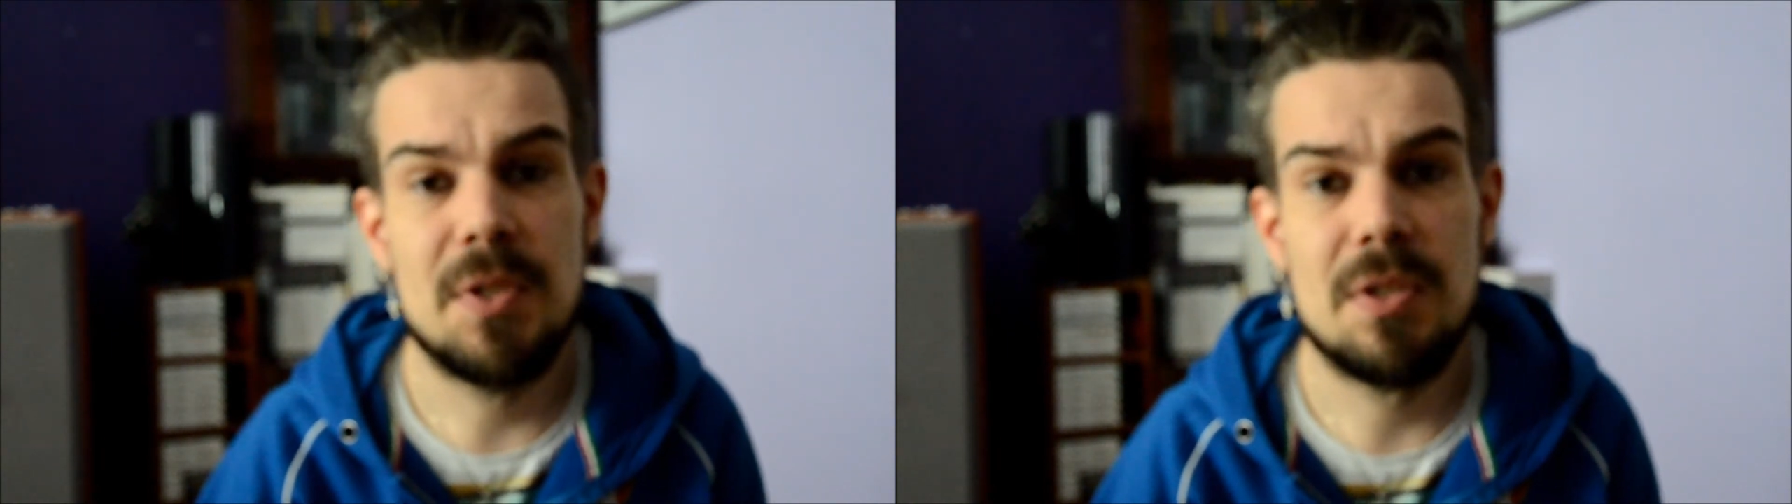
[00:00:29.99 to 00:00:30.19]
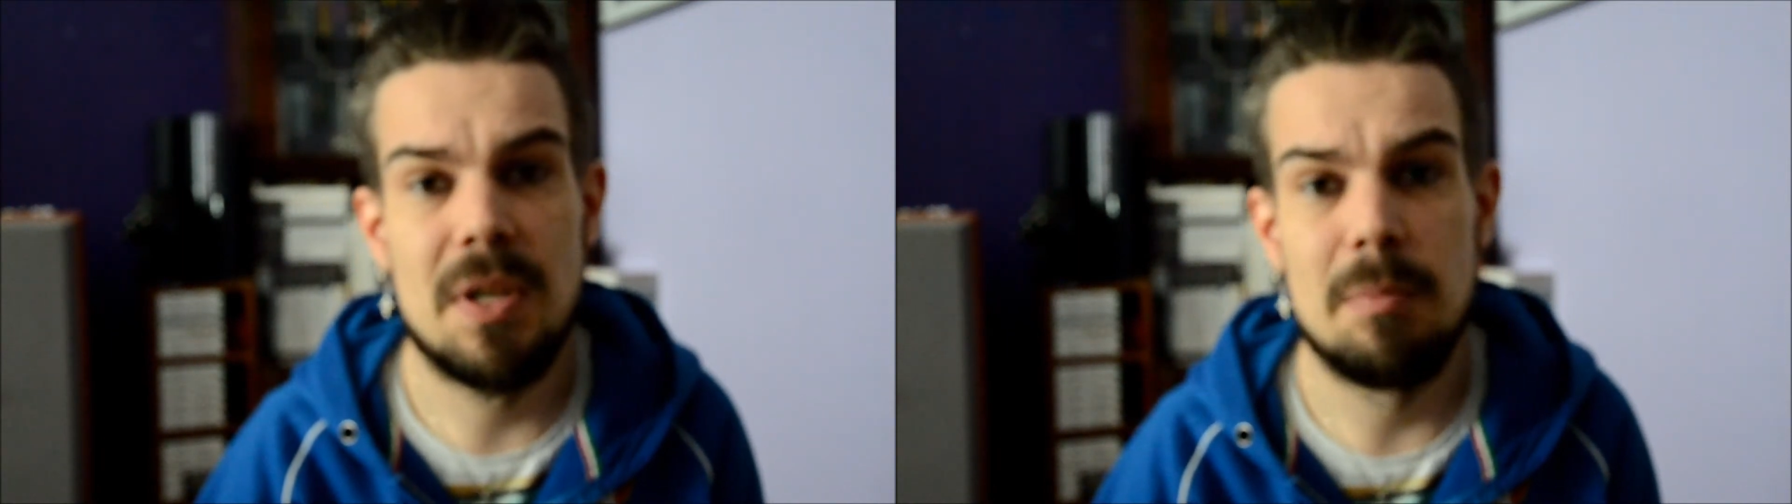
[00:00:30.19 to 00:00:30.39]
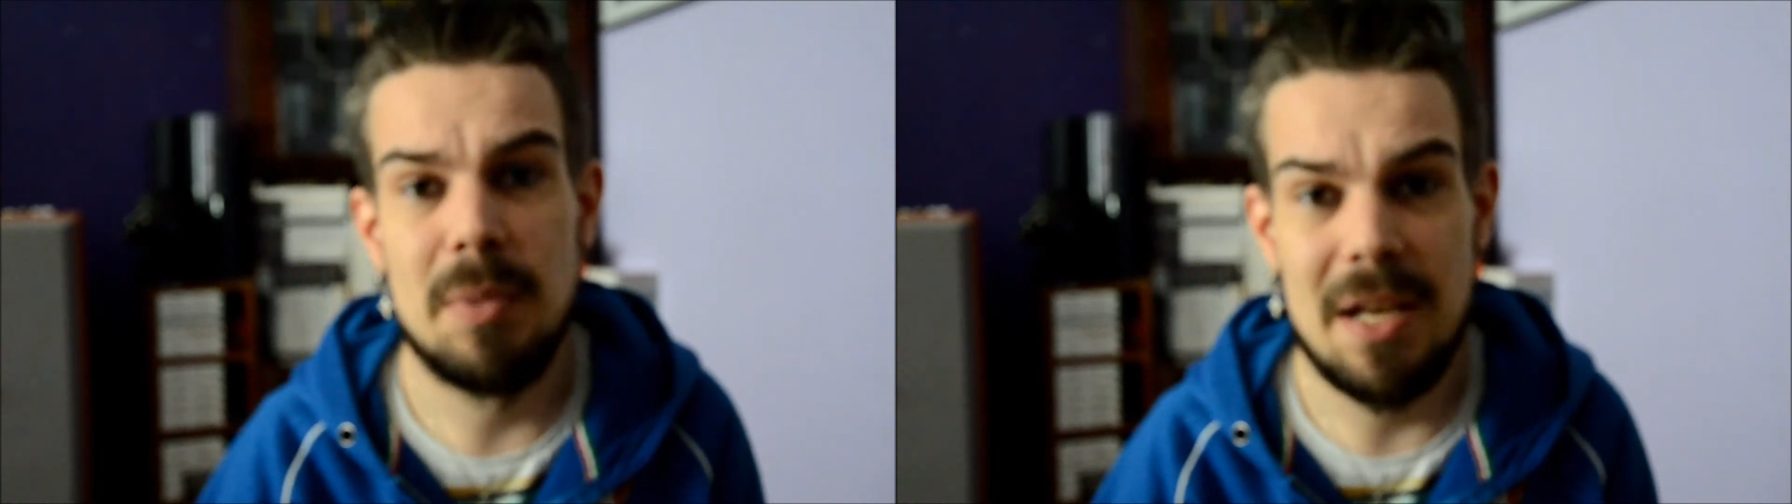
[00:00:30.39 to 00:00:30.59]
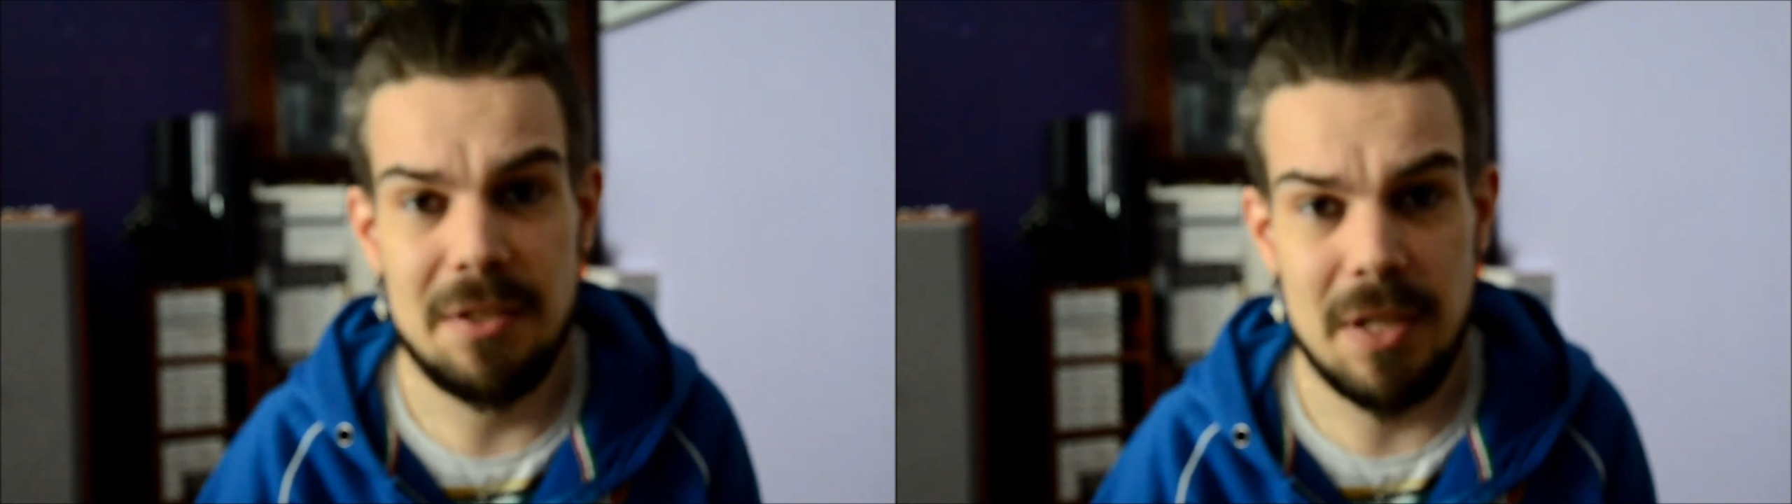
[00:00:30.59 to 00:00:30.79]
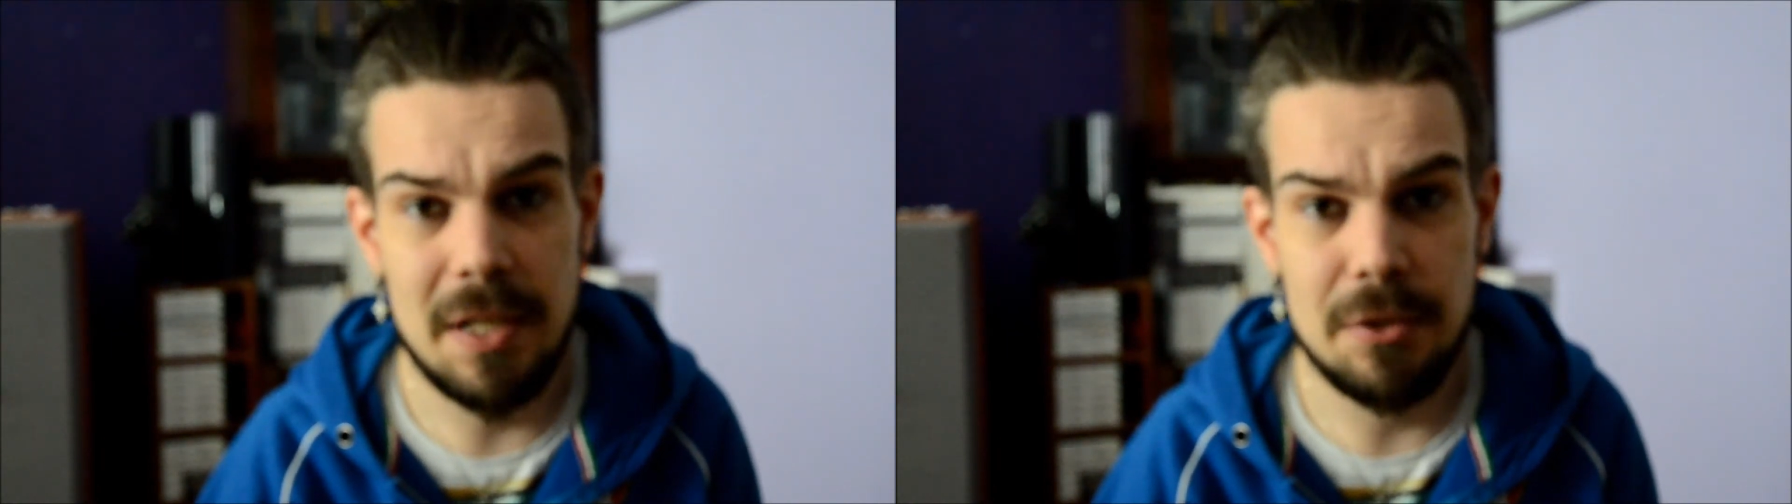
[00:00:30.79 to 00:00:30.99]

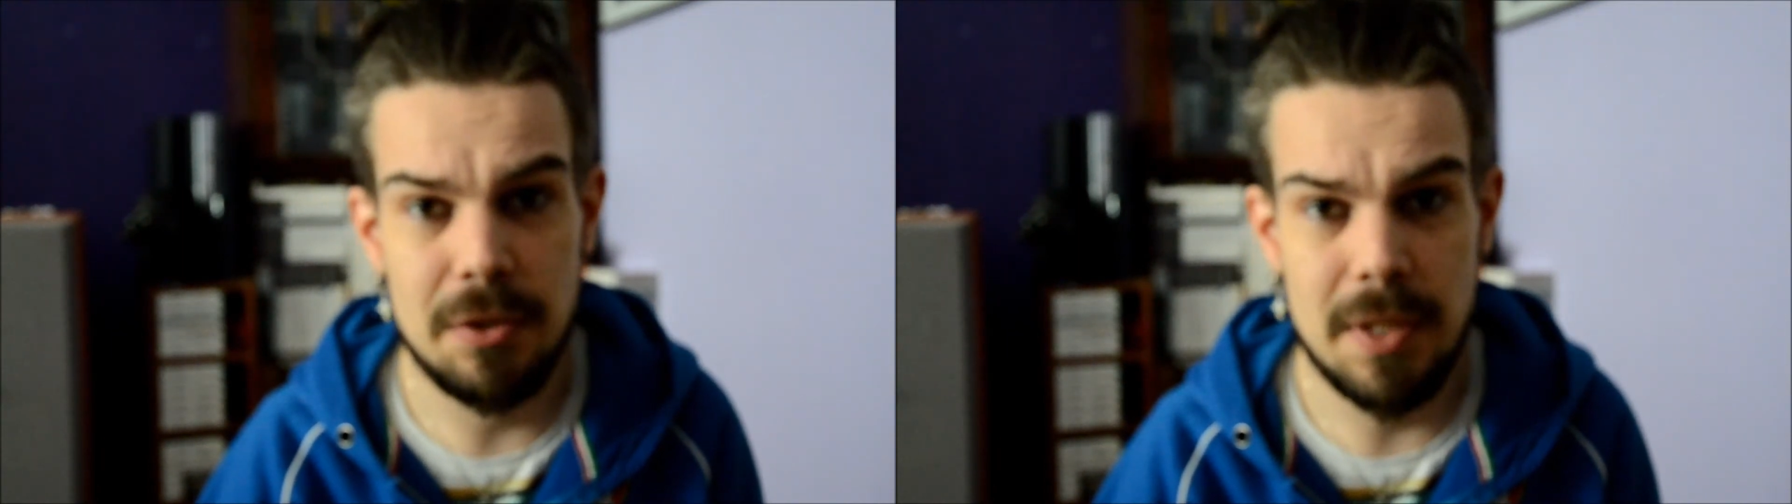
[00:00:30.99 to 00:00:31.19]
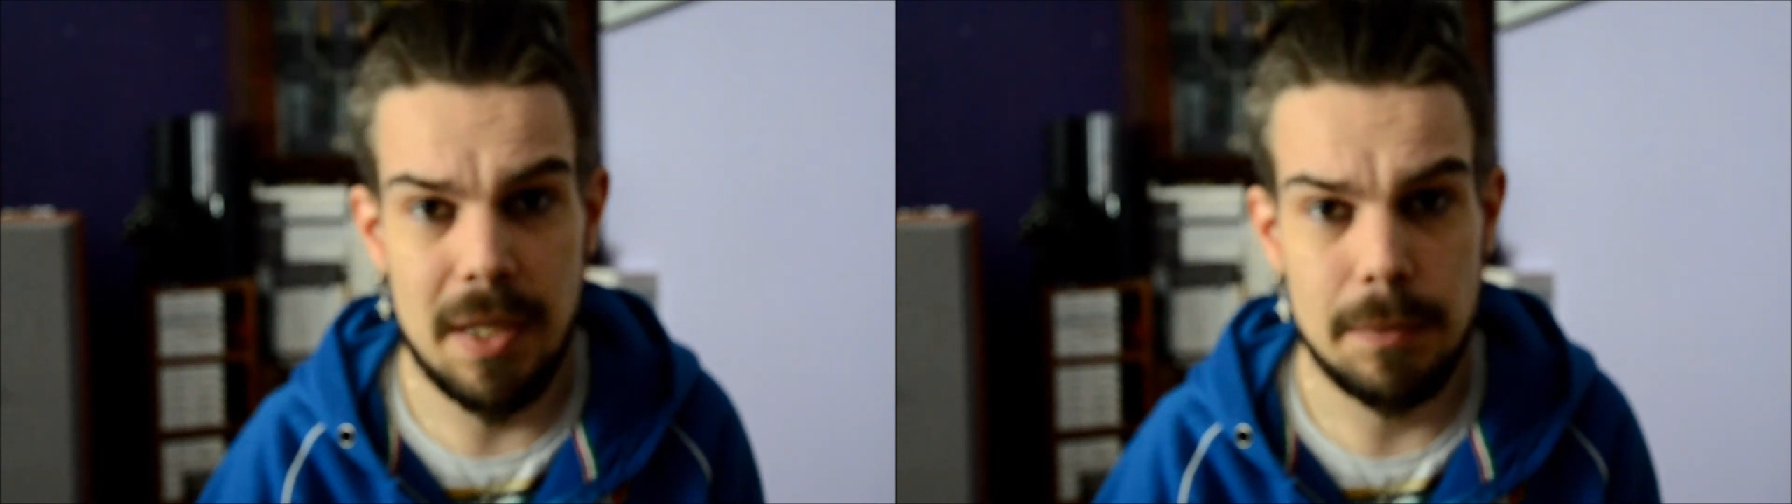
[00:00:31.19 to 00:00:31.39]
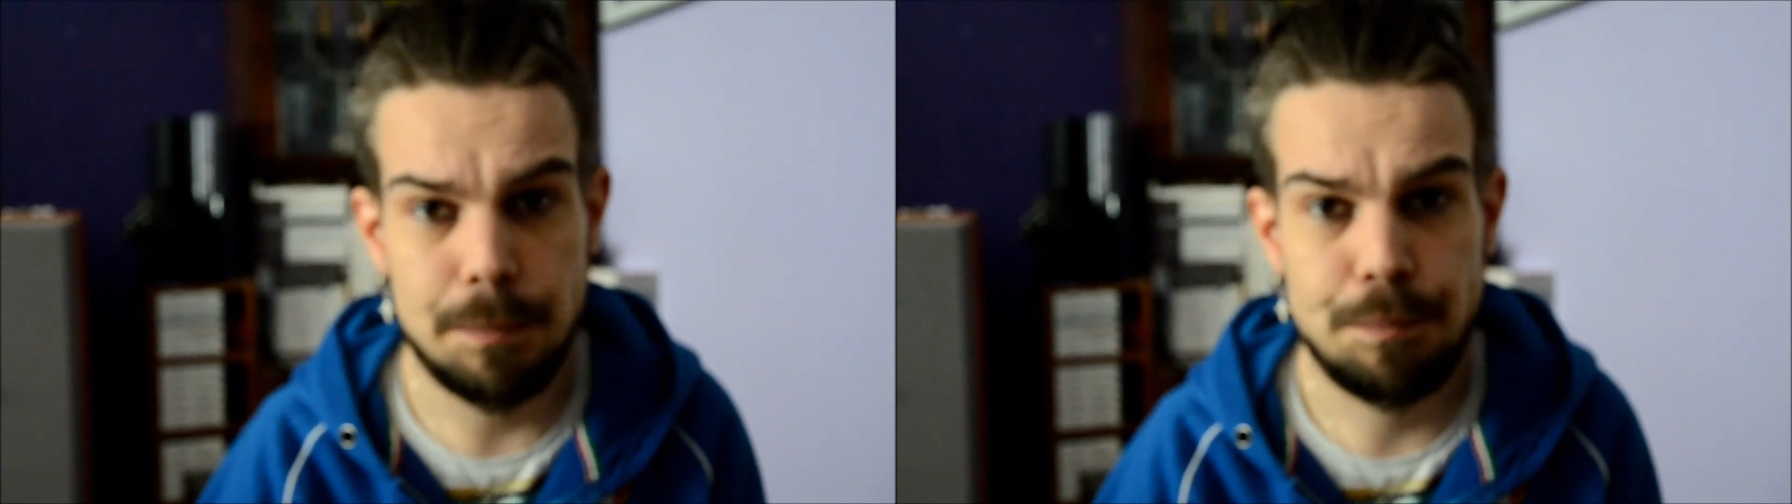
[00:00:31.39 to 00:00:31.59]
Sunblast Angel deck.